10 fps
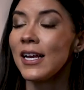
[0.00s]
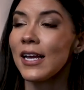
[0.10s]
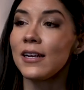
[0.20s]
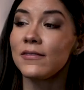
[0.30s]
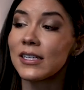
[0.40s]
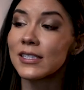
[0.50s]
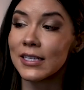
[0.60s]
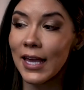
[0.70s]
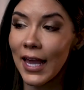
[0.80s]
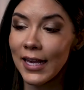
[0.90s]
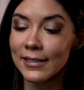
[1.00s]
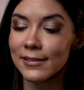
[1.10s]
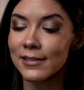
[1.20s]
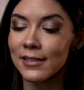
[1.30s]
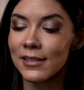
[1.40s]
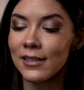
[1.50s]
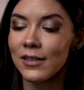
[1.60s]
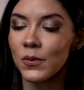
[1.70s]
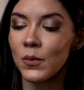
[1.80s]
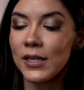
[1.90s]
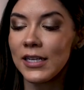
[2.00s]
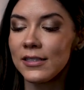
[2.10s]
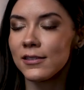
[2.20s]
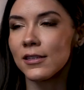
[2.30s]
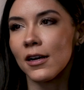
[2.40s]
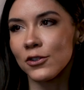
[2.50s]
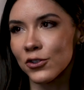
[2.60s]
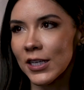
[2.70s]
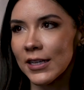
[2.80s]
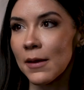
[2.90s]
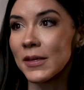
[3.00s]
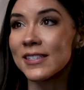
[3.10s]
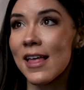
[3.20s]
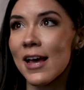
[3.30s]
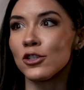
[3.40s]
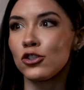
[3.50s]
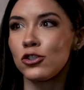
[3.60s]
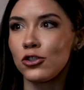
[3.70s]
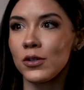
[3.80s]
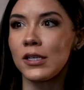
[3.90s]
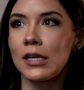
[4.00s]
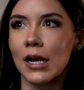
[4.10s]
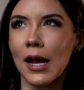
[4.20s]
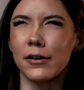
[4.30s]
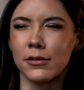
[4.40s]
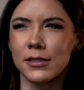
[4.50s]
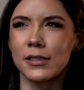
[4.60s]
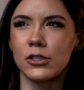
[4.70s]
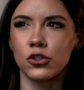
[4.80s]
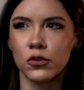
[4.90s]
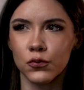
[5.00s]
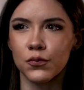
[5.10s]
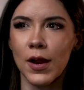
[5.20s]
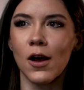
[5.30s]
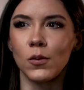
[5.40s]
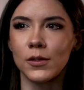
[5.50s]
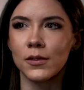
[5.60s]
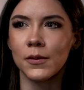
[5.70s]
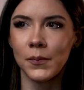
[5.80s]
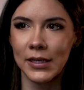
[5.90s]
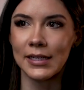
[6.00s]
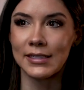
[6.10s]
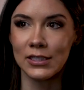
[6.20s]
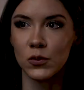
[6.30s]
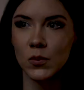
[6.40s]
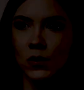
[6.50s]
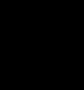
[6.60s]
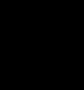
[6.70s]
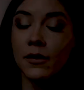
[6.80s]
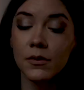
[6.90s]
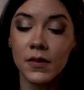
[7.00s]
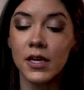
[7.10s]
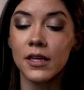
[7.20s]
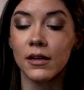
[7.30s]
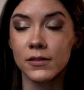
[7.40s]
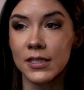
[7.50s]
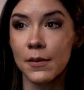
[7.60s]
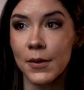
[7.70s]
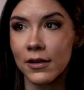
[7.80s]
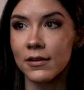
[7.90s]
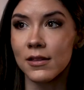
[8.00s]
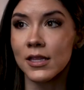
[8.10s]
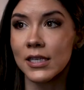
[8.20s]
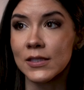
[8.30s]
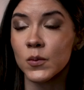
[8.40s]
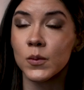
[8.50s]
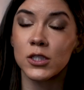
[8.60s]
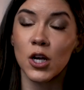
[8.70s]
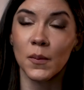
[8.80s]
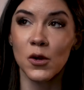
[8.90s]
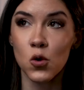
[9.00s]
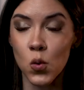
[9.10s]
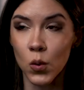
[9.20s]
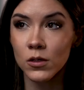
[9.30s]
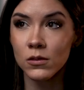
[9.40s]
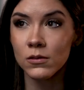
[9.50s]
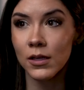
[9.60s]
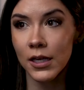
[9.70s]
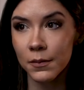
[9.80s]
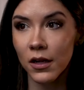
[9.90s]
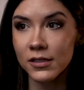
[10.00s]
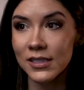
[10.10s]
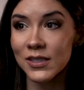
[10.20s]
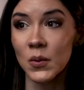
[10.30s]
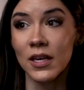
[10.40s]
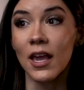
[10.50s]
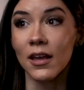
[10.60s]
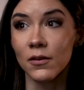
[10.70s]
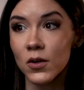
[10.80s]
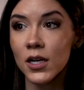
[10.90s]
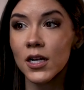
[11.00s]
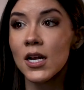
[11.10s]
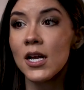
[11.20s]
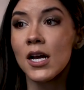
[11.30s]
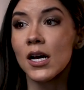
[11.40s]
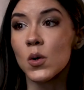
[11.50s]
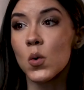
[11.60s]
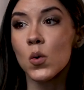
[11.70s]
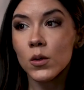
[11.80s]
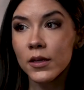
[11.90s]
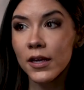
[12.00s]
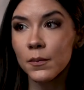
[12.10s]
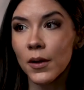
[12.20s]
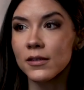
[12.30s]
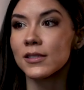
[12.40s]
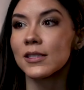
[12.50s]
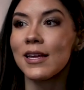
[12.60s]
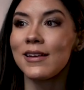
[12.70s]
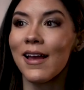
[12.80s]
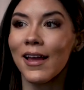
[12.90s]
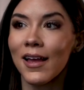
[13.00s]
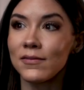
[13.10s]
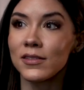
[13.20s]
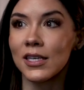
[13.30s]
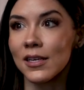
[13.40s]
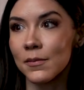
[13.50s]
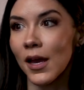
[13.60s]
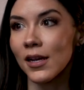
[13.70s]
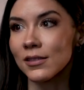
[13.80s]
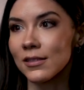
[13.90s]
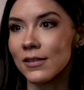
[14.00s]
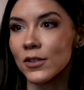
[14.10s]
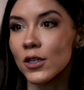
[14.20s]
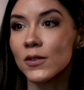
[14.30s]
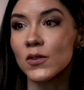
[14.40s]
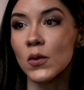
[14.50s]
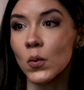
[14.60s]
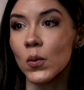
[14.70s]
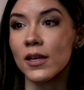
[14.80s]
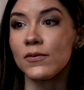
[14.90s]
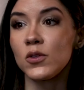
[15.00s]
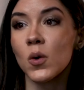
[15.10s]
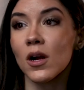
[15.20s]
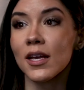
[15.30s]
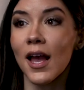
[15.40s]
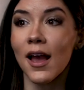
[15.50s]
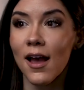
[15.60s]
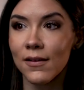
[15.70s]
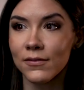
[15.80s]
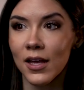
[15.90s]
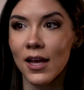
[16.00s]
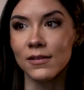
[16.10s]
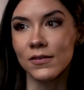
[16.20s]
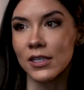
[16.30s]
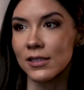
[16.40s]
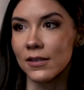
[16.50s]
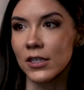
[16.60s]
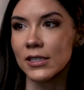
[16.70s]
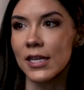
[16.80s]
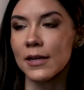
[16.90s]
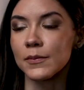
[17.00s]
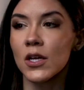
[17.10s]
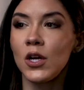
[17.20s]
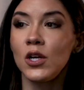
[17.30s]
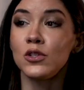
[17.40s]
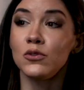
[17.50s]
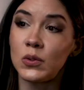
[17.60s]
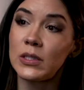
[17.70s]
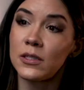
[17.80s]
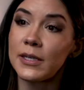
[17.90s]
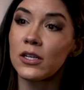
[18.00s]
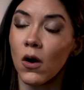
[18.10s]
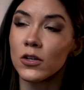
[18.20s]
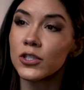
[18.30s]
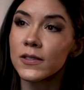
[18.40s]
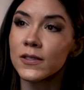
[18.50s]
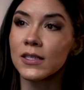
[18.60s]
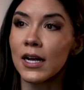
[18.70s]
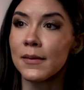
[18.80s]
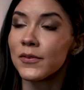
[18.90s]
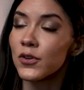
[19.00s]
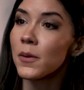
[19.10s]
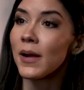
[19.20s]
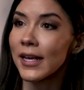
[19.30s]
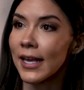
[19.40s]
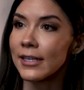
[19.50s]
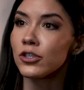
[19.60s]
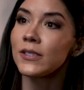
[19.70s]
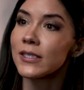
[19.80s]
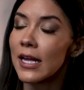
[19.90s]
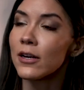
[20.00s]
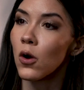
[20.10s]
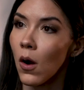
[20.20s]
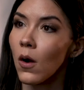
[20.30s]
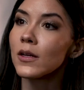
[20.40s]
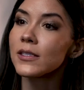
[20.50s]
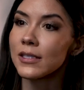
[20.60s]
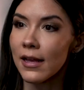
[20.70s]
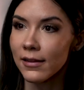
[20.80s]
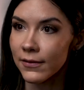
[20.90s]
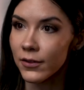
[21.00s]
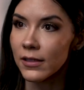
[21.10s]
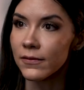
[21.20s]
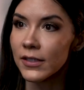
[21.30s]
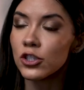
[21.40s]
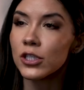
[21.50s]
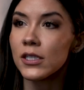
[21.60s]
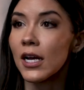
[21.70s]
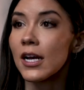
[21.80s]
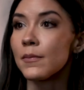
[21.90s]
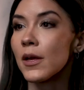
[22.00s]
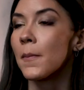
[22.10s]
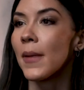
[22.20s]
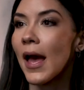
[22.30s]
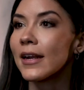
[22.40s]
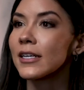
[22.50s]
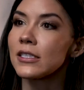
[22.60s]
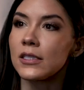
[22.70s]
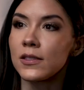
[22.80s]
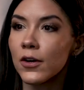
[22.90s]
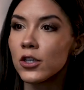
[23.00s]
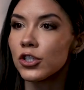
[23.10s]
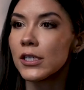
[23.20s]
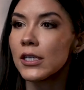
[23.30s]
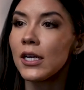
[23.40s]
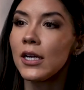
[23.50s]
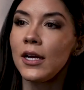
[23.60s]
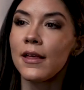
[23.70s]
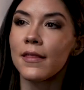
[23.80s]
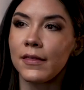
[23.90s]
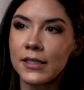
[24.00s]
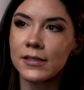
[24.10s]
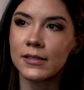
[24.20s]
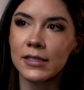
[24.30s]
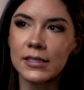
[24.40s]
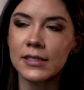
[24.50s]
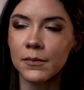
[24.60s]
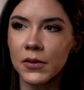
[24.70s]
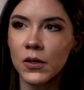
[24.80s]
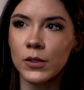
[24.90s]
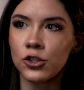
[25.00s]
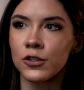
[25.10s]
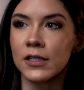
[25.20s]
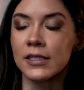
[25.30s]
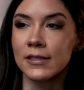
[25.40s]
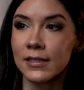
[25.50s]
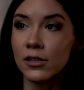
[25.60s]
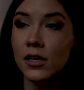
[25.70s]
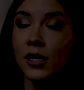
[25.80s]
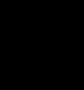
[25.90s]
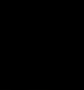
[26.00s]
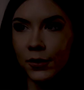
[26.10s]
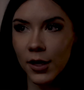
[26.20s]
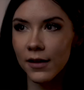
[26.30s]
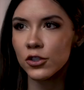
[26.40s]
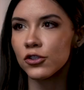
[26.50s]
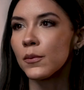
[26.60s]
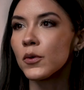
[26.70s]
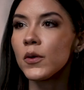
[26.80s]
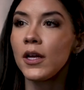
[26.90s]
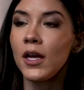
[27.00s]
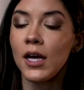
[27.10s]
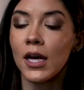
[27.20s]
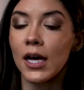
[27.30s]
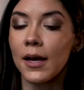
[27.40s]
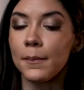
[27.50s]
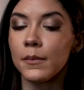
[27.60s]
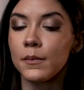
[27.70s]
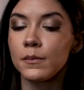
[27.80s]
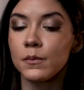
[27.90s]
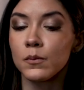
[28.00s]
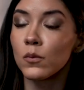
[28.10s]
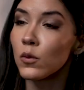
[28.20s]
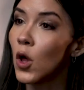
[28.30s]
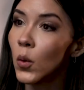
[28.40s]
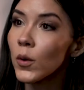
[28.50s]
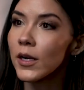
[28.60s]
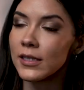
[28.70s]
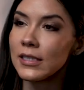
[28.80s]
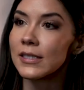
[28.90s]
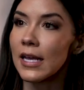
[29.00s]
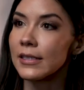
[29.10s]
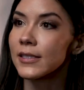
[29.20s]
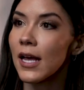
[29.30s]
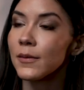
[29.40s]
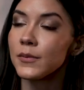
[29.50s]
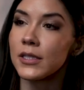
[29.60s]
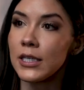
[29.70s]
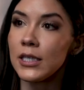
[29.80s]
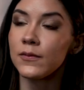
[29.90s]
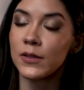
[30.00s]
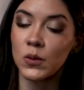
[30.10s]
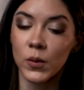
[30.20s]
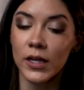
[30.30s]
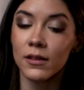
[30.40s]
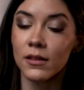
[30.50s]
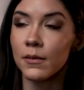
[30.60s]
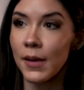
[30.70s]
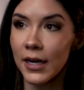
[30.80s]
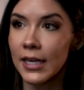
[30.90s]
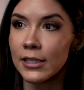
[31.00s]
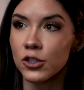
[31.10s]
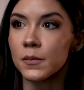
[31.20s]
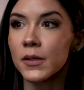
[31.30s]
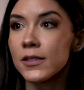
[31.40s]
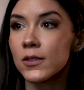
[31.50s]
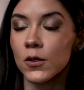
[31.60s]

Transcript: And if that's the case, we need to understand that, because that should guide our decisions around PED use. Another thing that I'll say about health is when we're talking about oral anabolics, so like Anavar, oral anabolics can heavily impact the liver. So if you already have elevated liver enzymes, you do need to be cautious. If you're on medications that cause liver elevation, hepatic dysfunction, this is something we should consider. If you're having trouble lowering these enzymes, even with medication in place